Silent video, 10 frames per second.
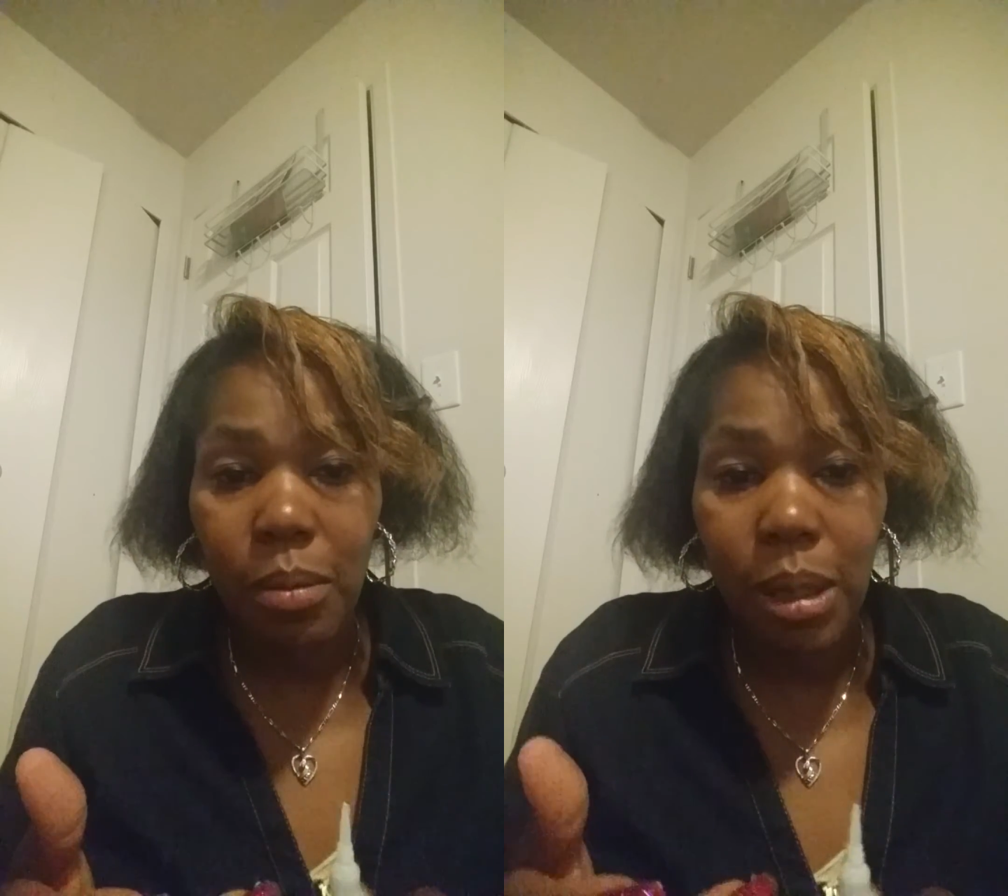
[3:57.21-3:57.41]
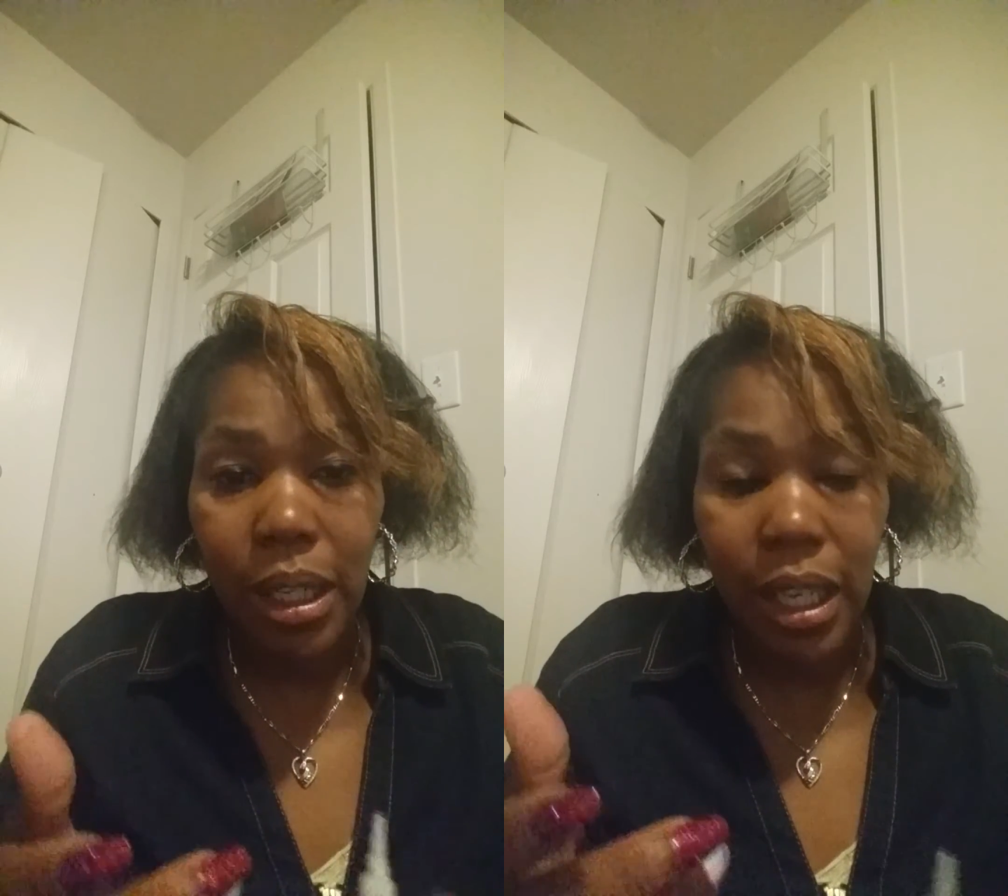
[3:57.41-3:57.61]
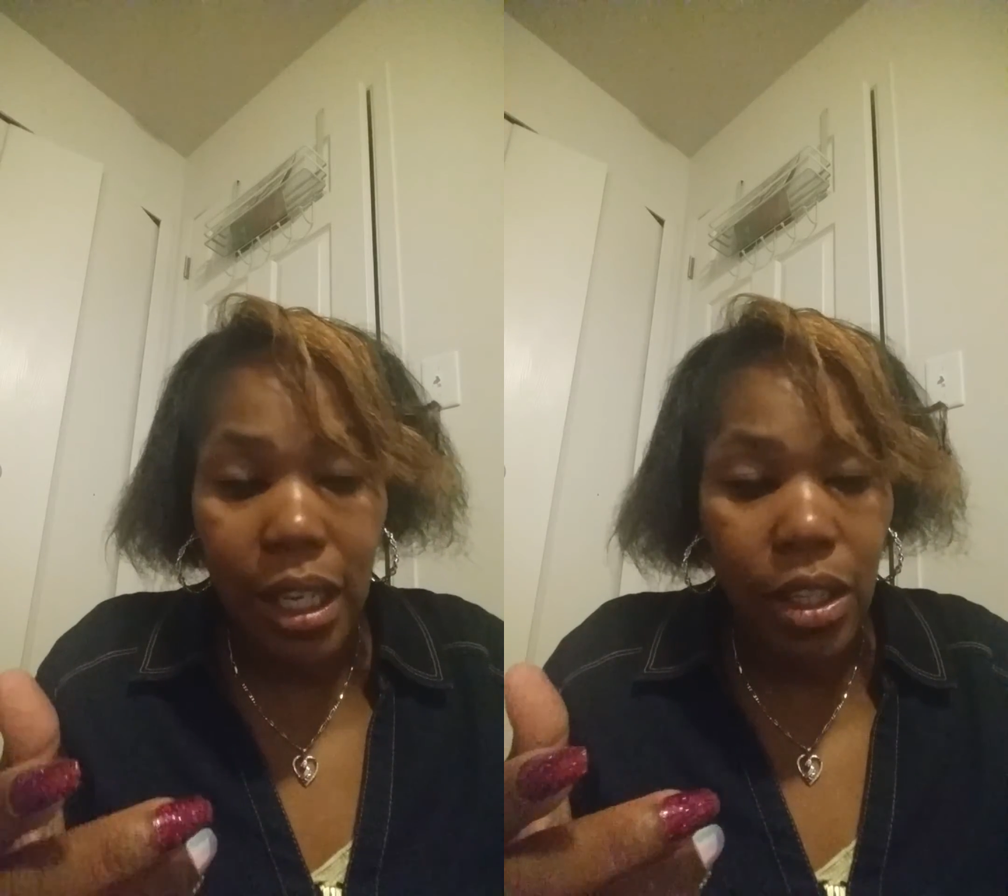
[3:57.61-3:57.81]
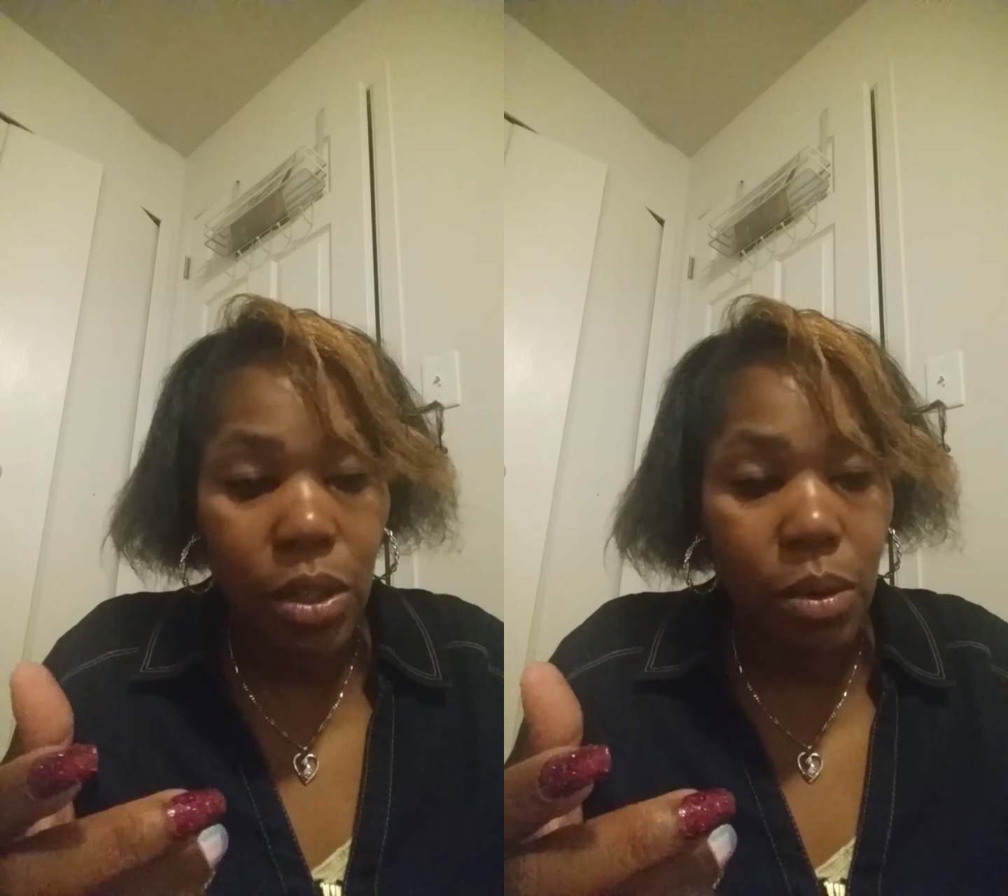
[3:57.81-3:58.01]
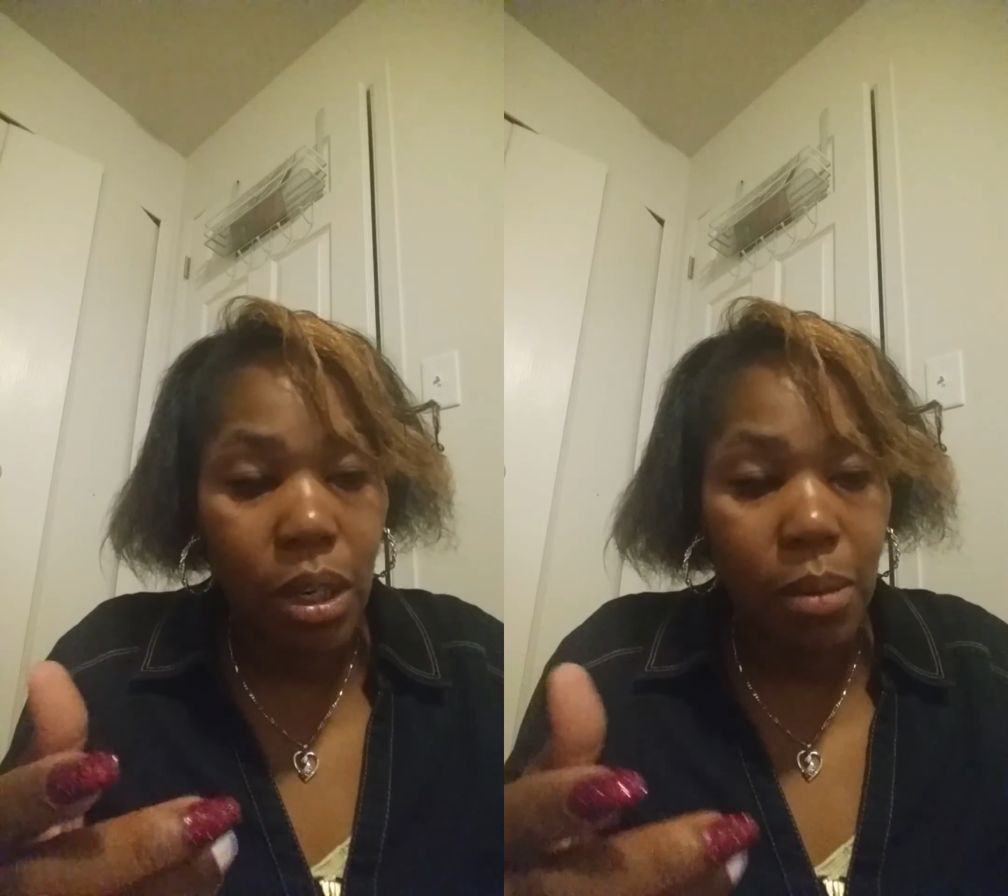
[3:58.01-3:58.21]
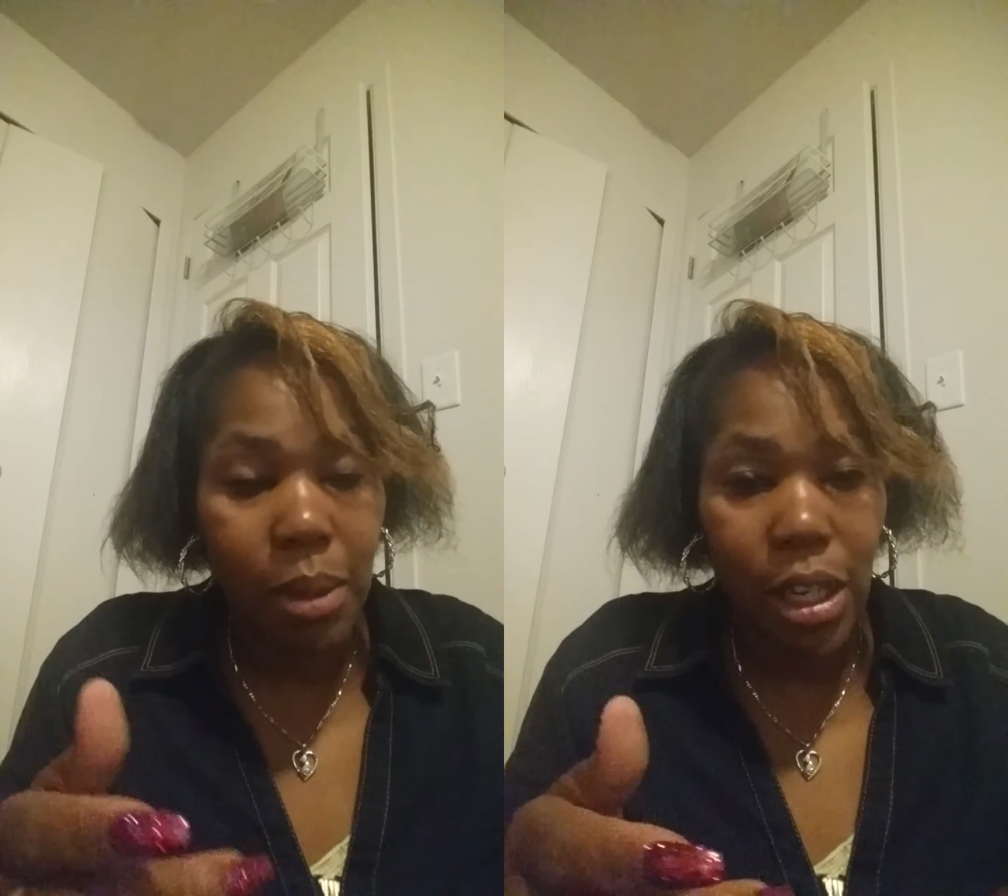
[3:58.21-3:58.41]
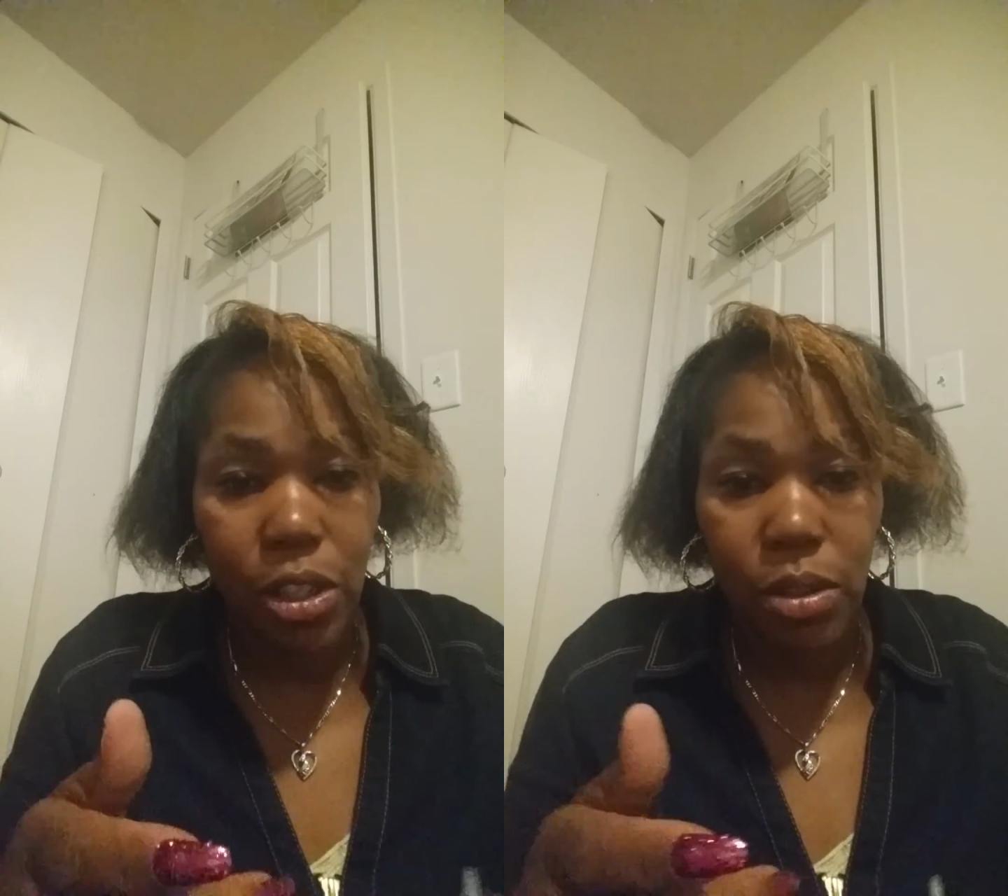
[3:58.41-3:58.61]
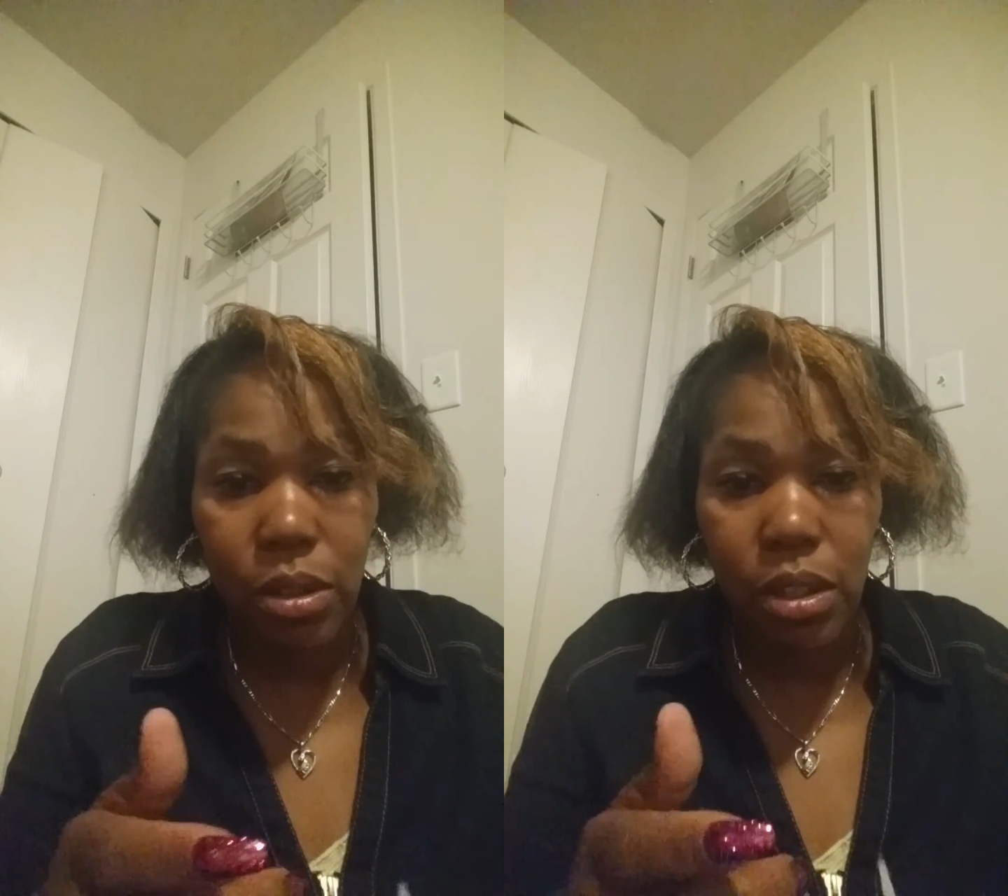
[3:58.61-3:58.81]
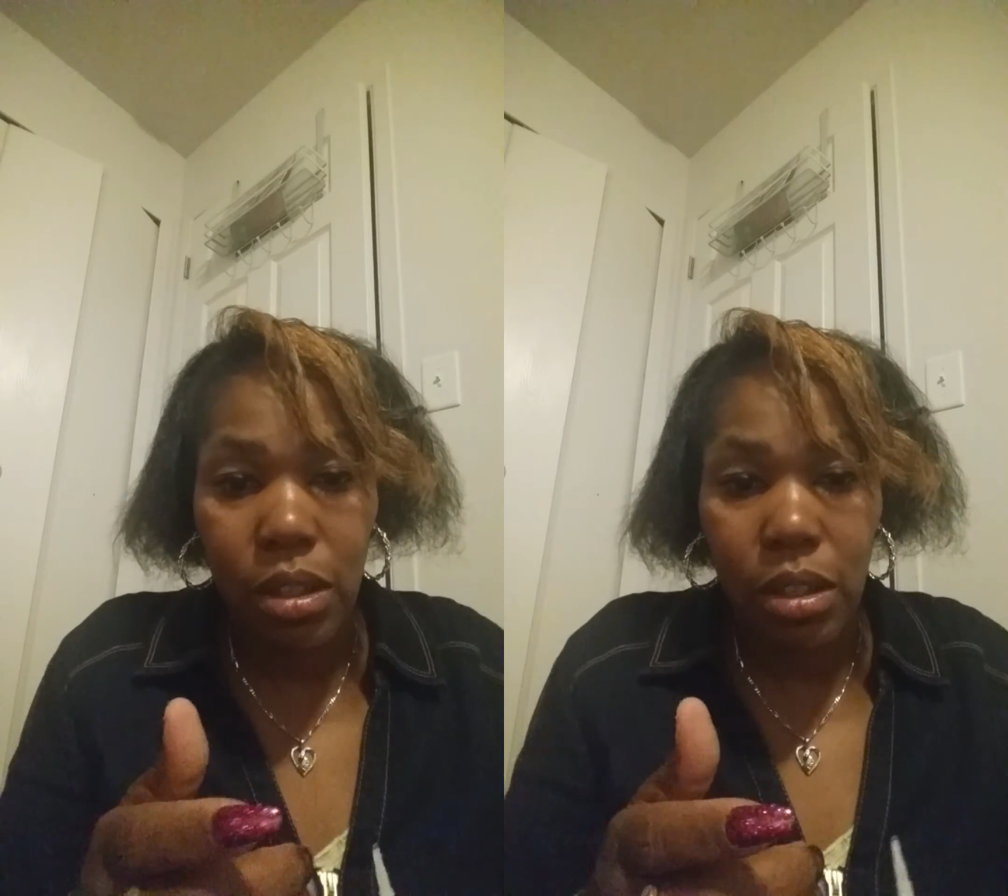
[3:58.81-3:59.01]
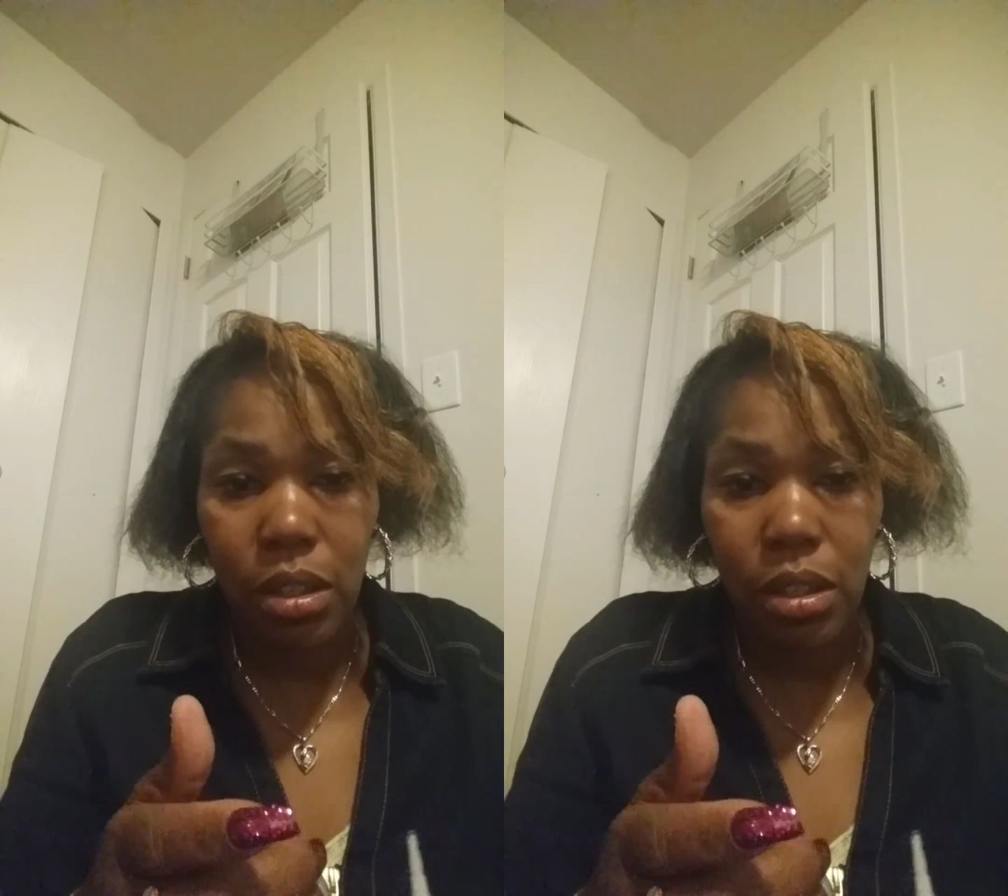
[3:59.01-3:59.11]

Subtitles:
But again, you want to make sure.